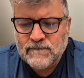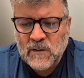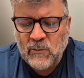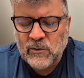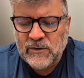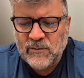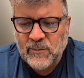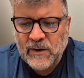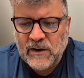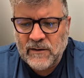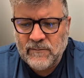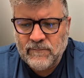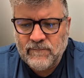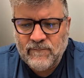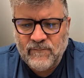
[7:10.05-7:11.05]
I went to bed.
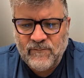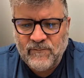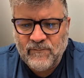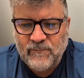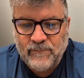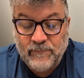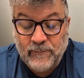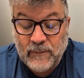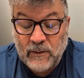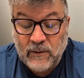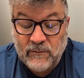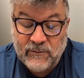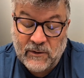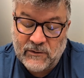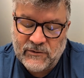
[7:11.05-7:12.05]

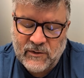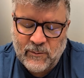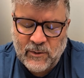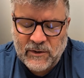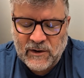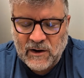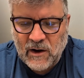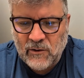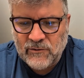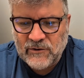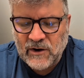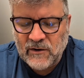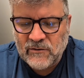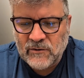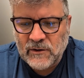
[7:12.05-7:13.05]
I fell asleep on the
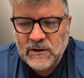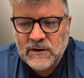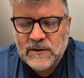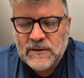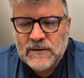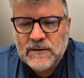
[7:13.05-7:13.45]
couch actually.